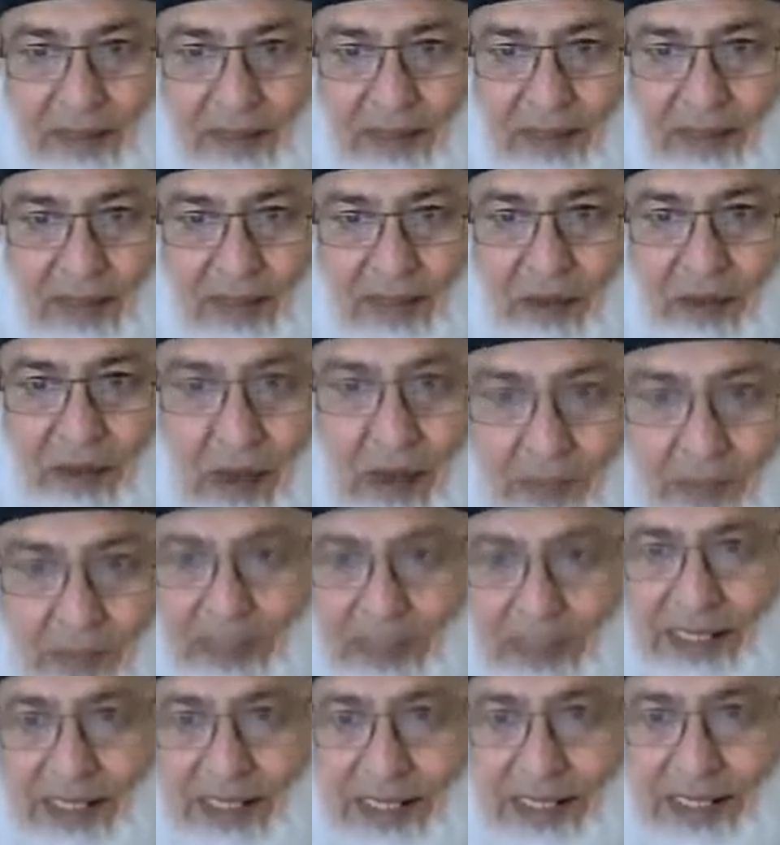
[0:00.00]

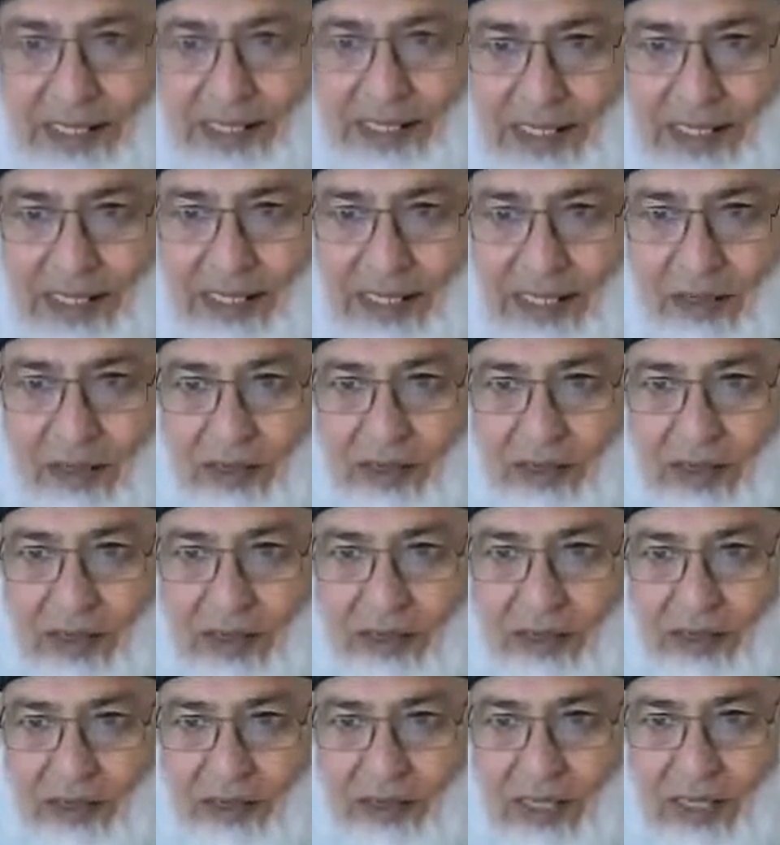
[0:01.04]
obligatory according
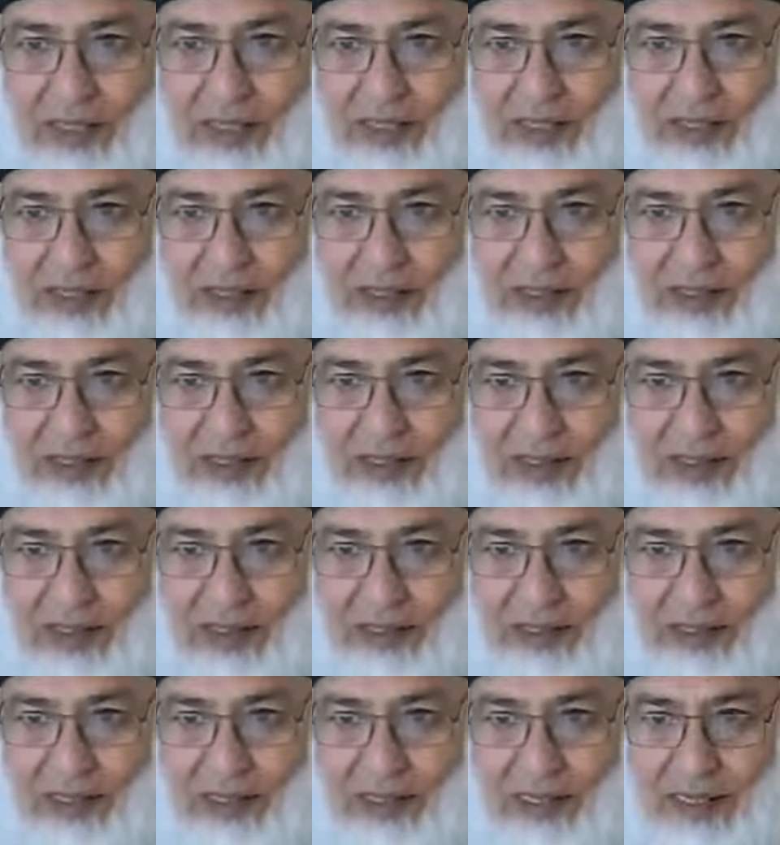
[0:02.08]
to section
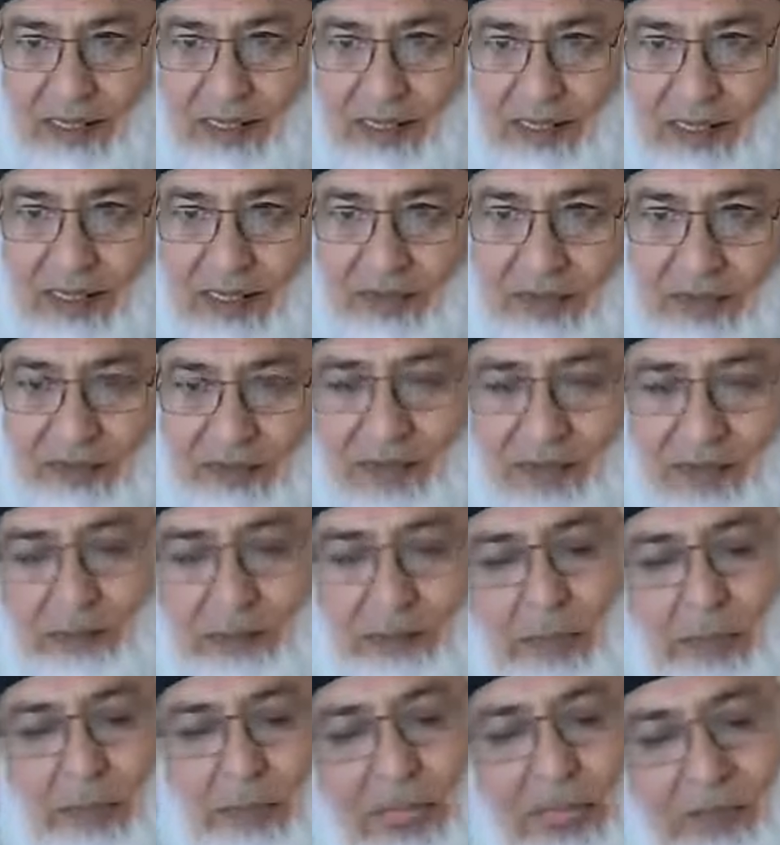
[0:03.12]
13 of the
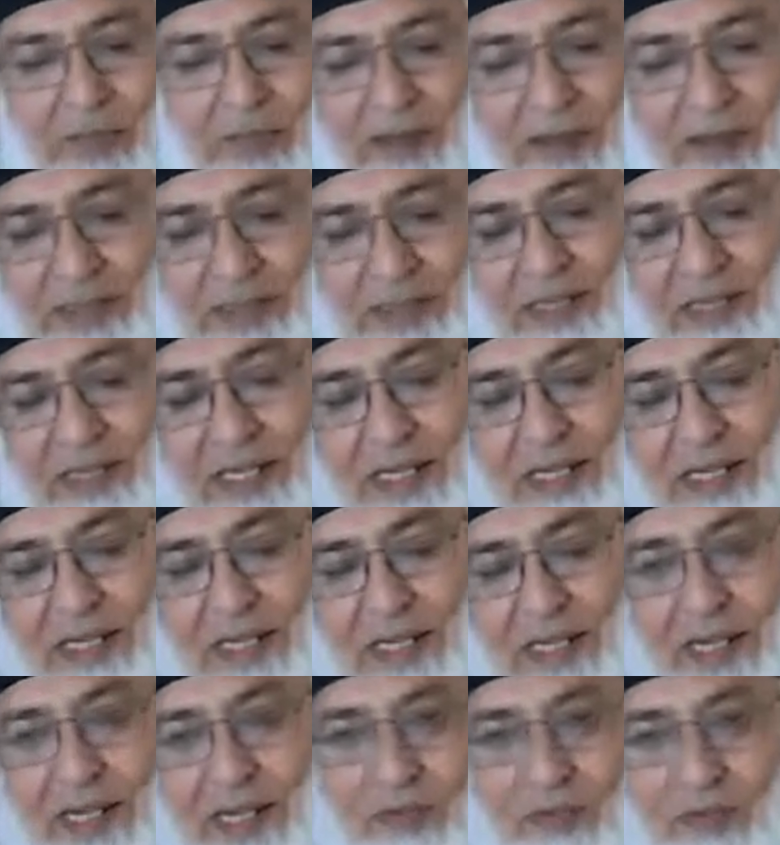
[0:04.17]
Factories Act
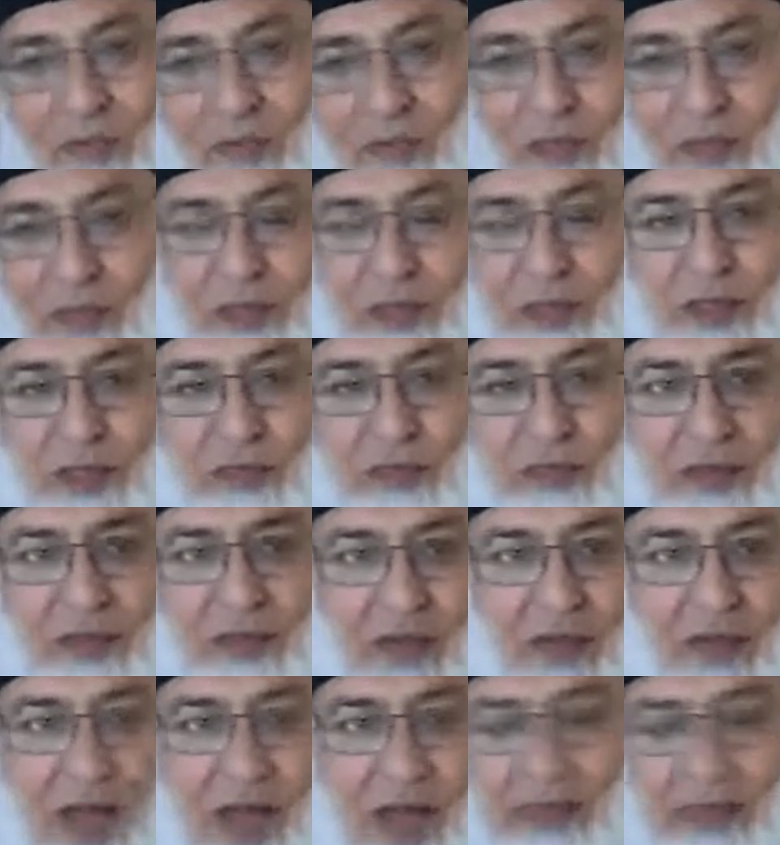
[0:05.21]
that walls should be
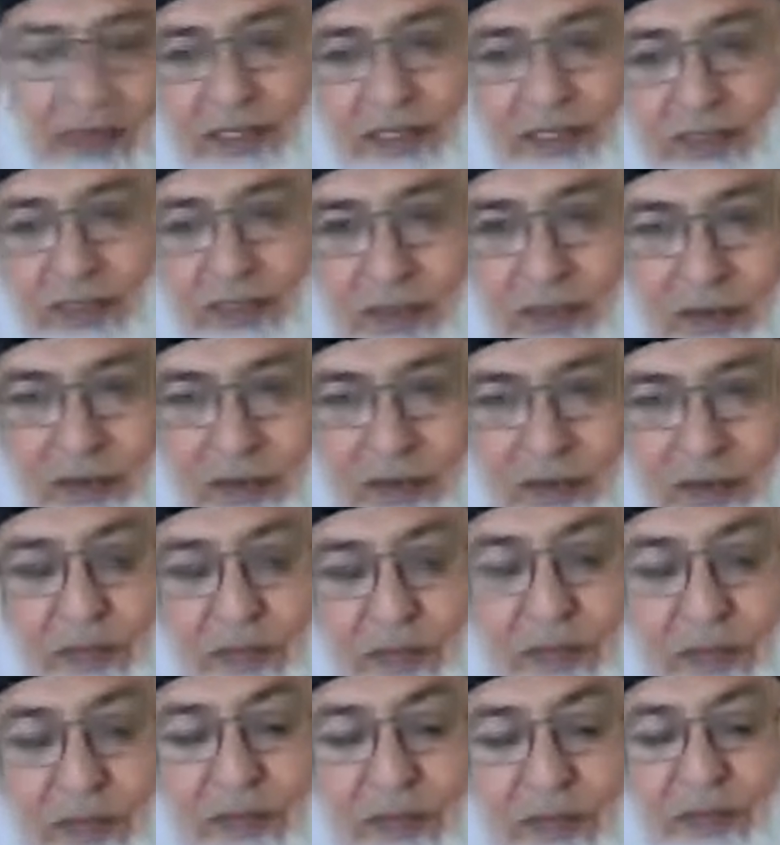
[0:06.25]
varnished or
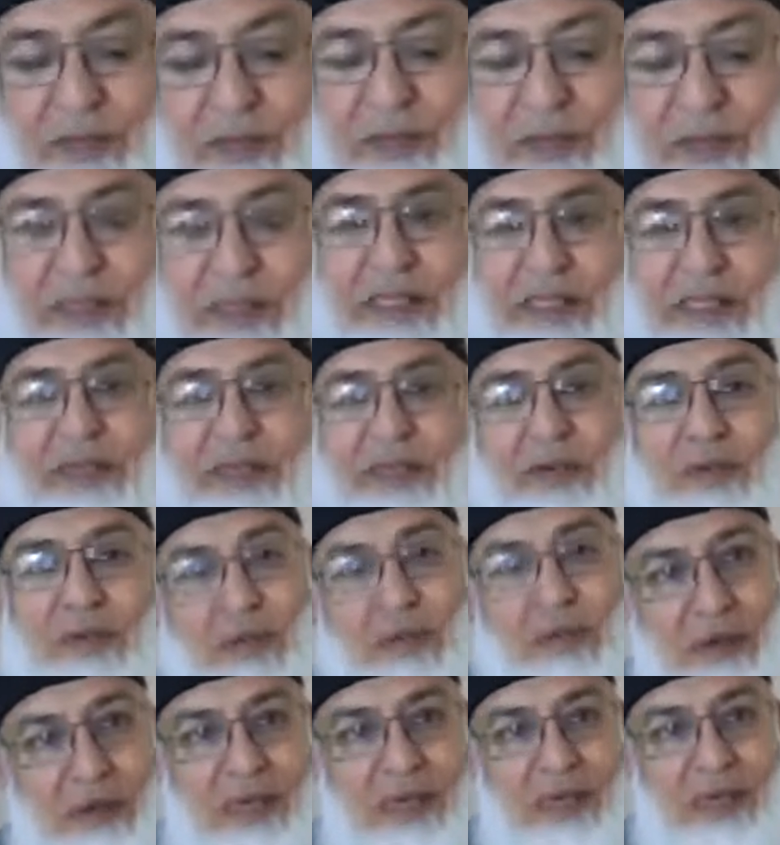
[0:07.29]
walls should be painted from
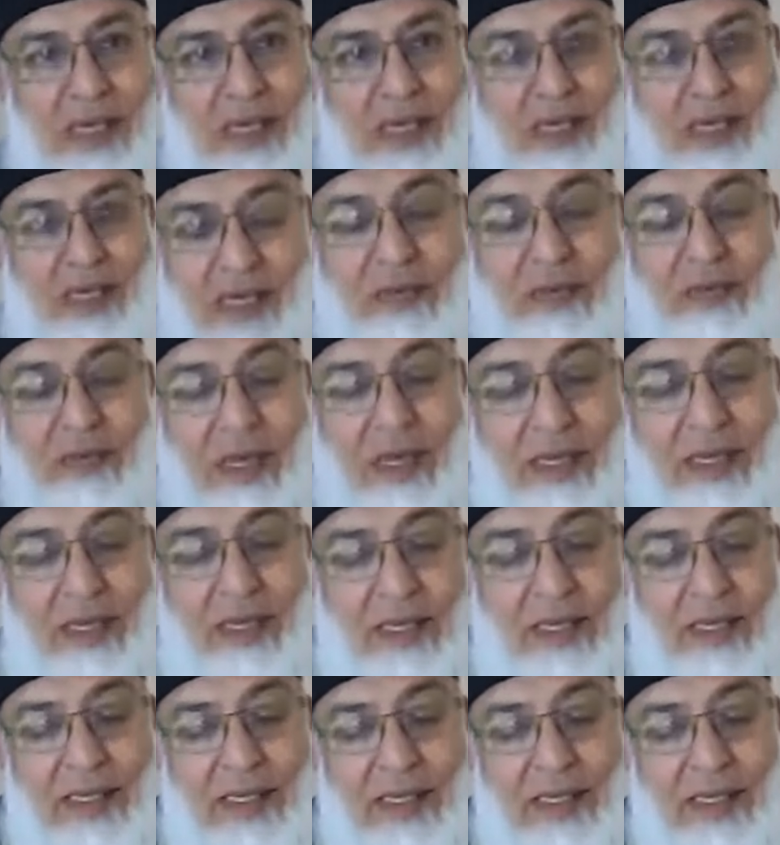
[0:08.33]
outside as well.